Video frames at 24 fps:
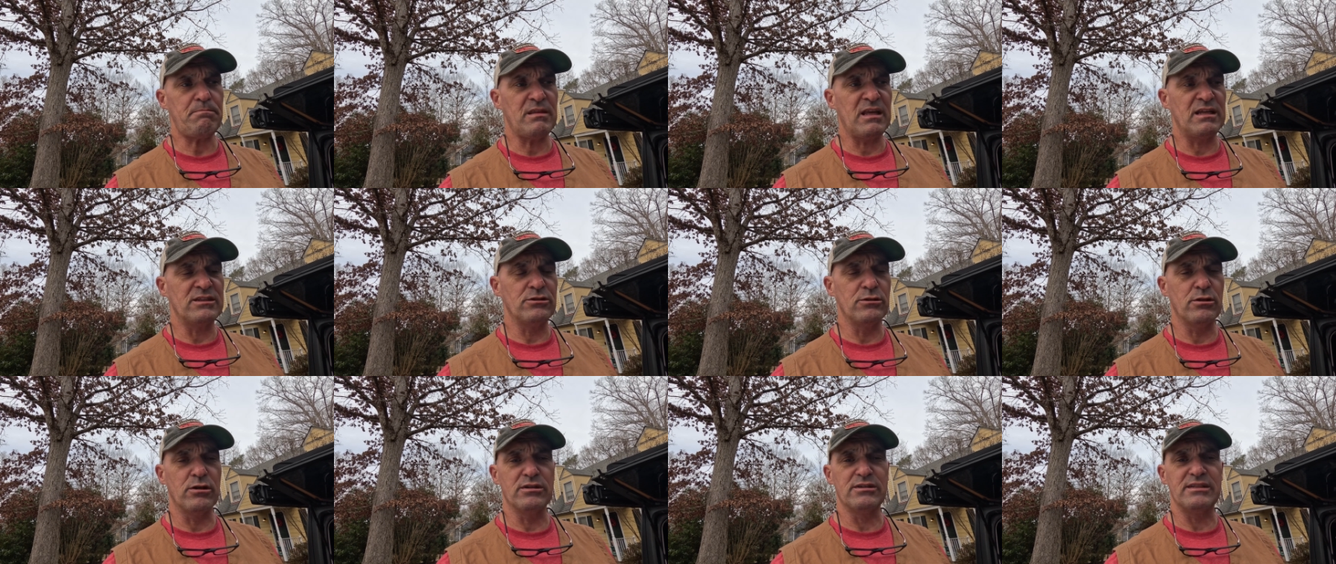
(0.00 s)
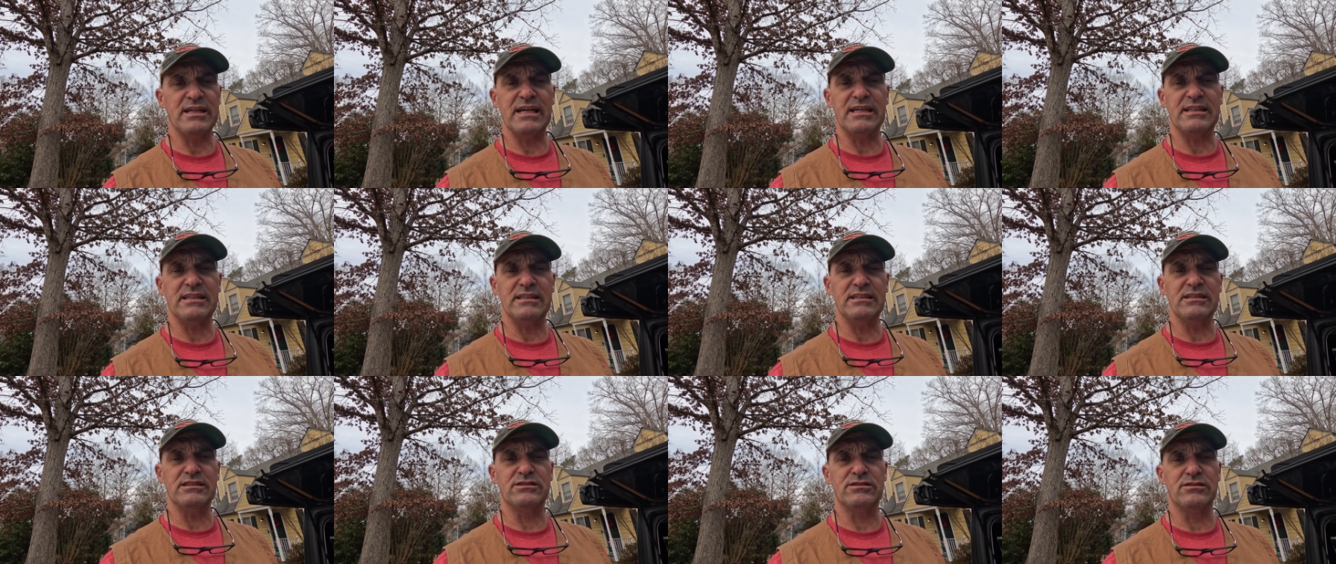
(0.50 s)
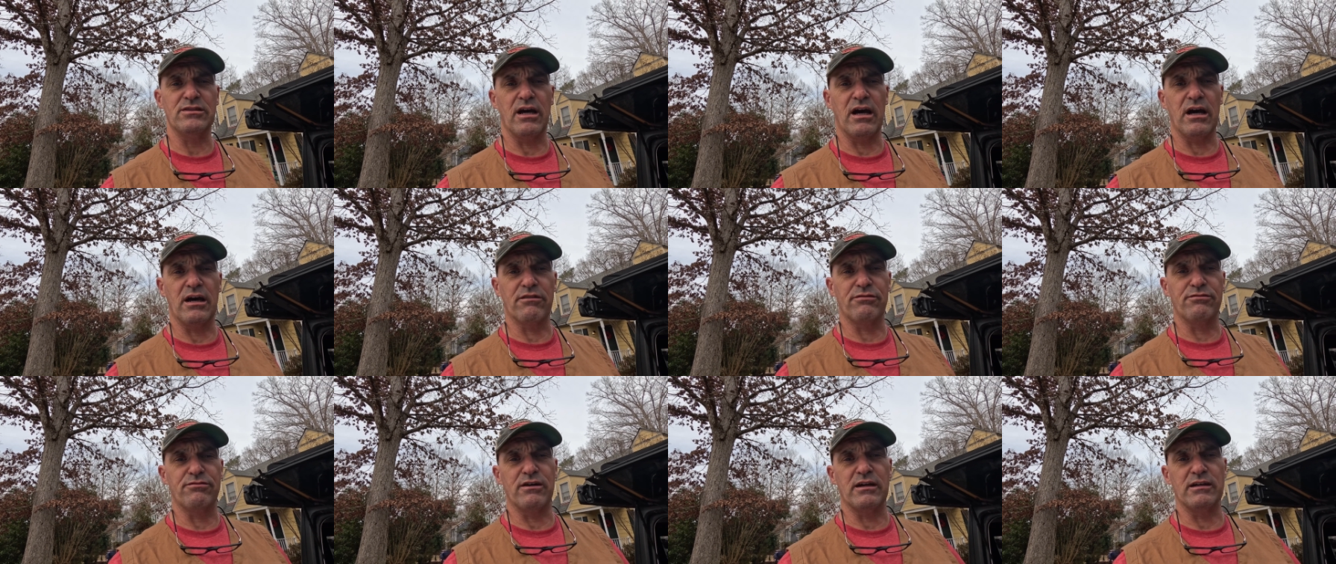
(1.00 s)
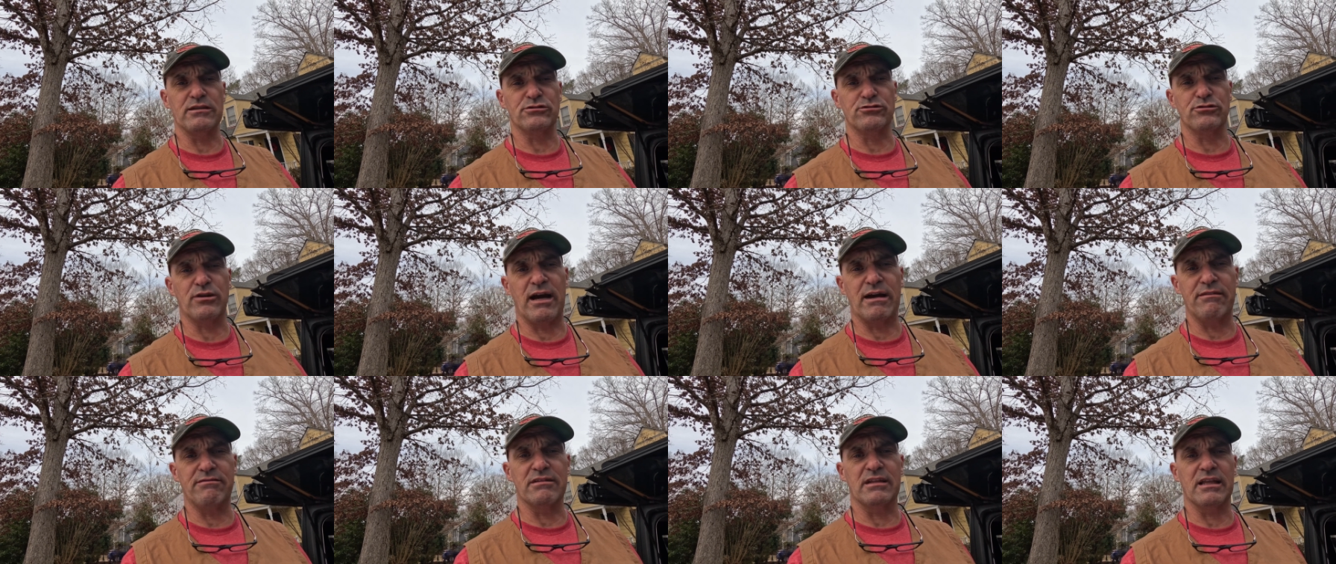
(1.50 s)
so it'll take these front
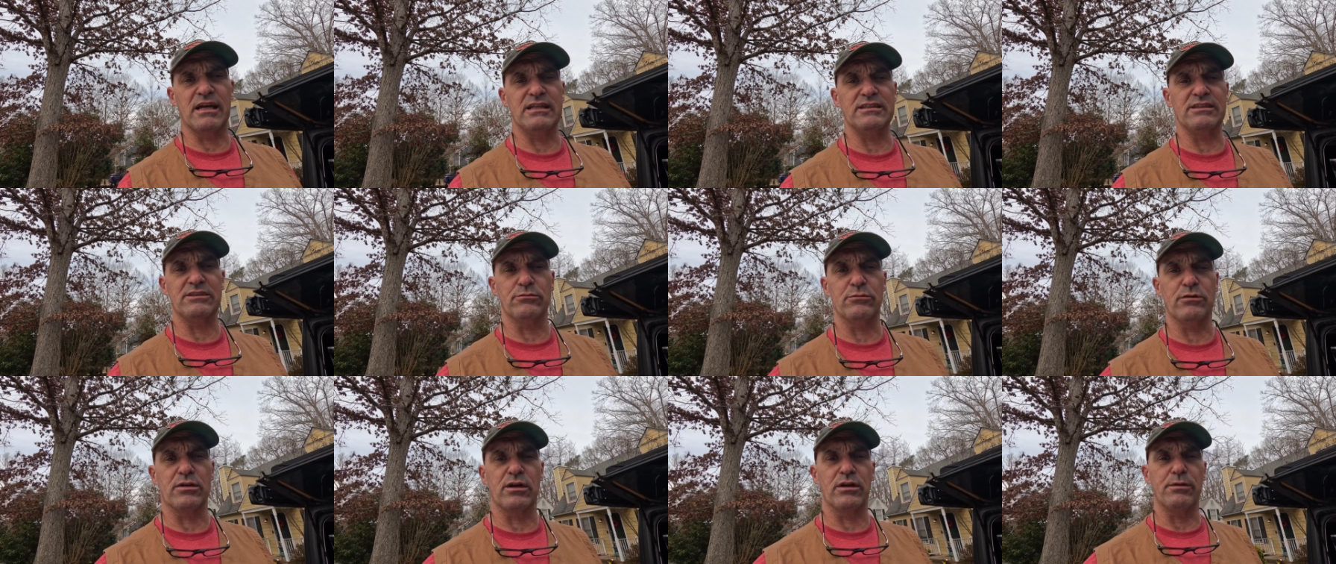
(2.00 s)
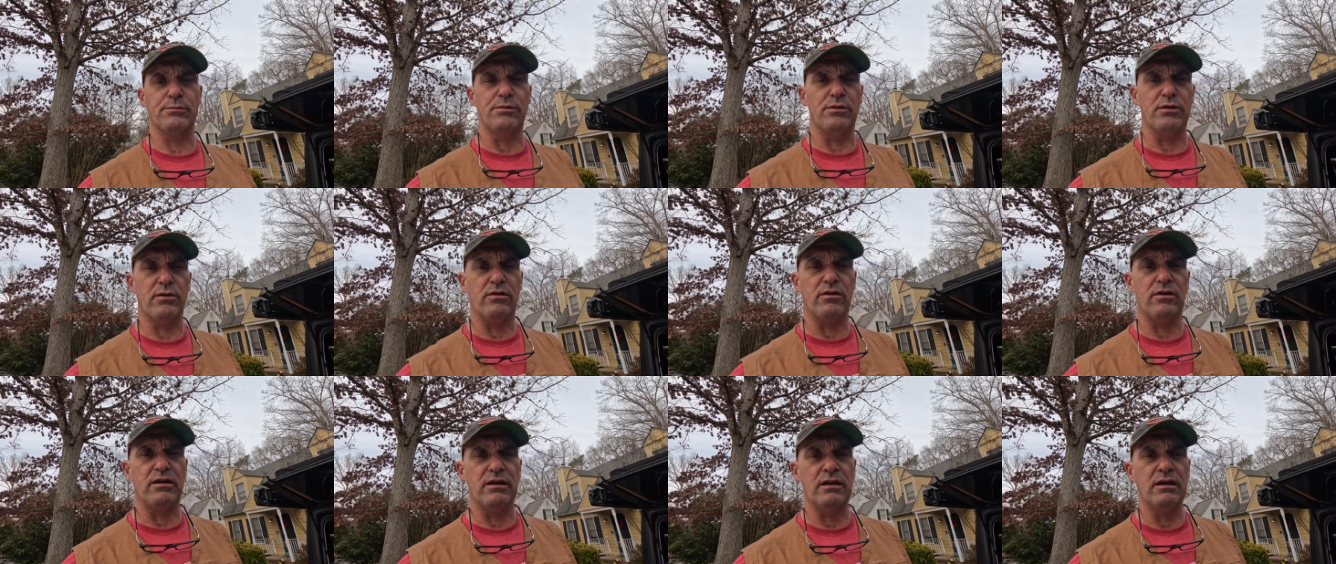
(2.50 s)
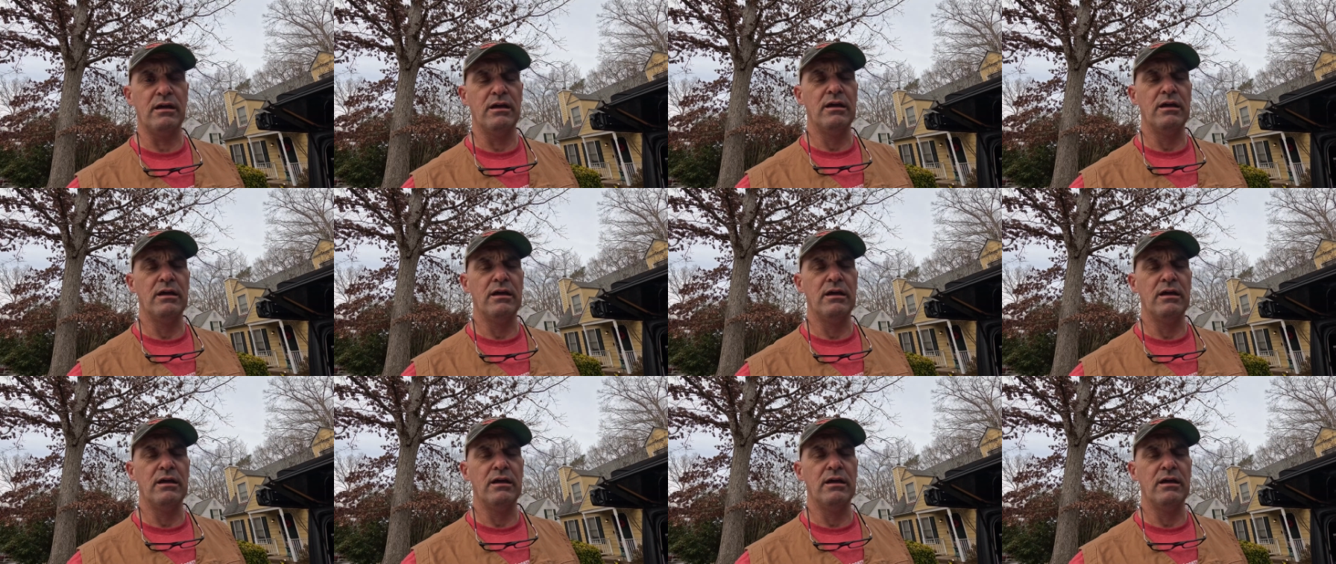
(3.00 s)
driving lights that we're going to put on.